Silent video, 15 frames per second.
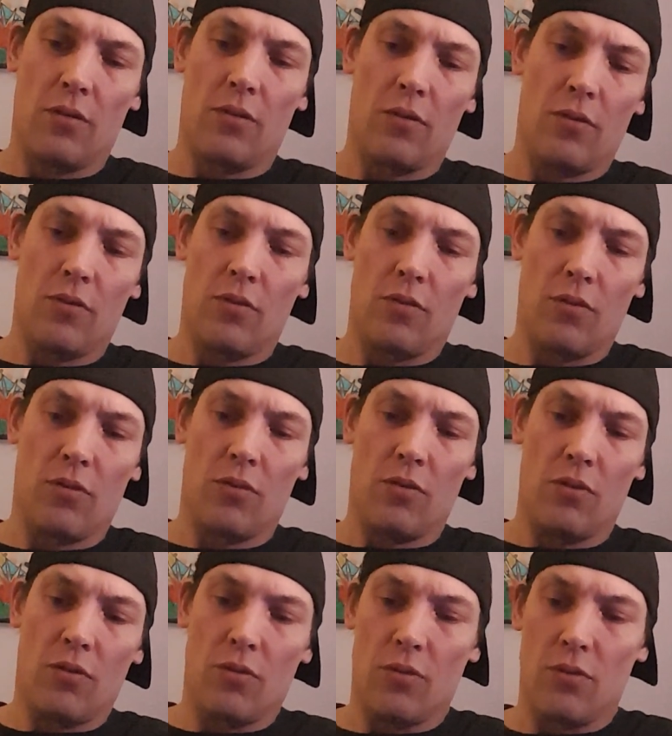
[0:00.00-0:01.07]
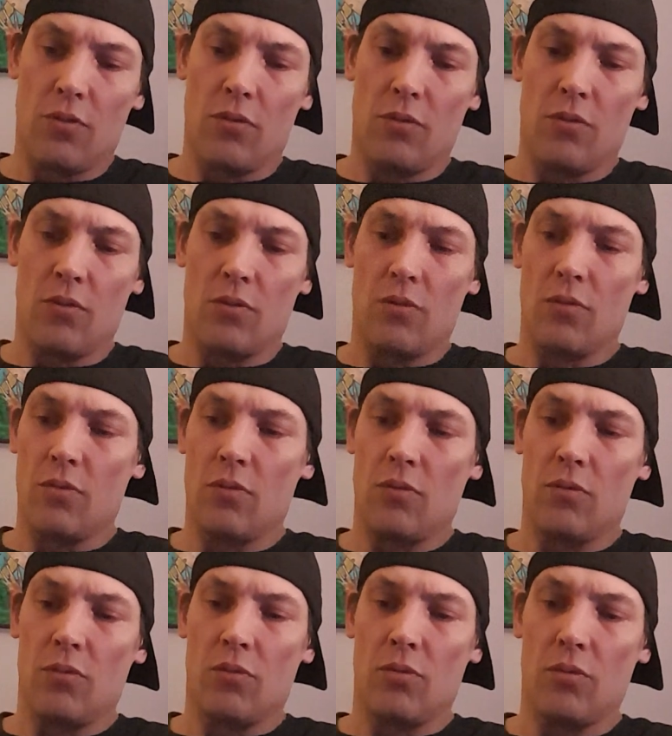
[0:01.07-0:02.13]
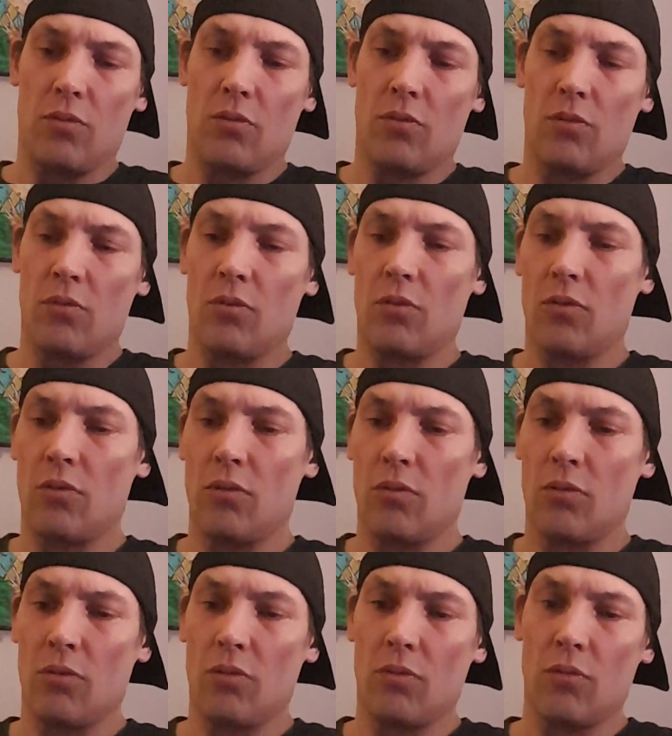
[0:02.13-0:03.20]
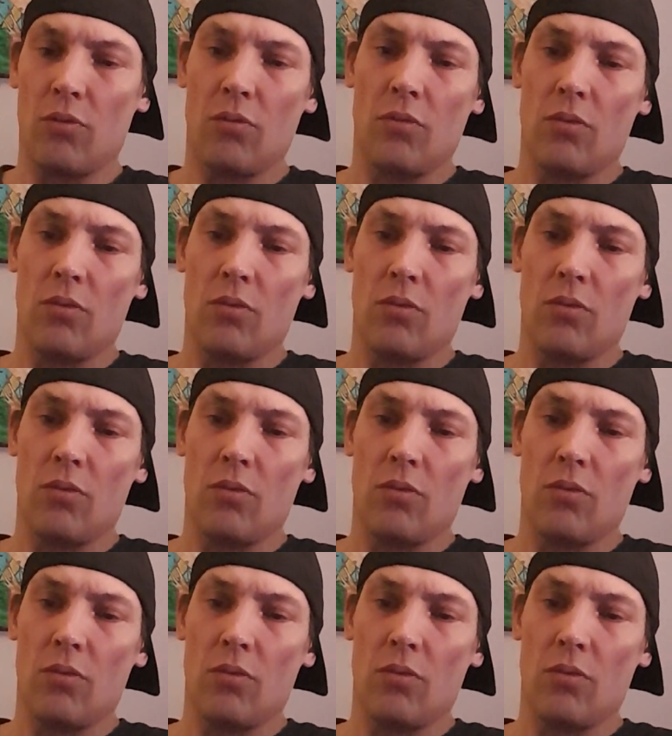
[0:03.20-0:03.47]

(silence)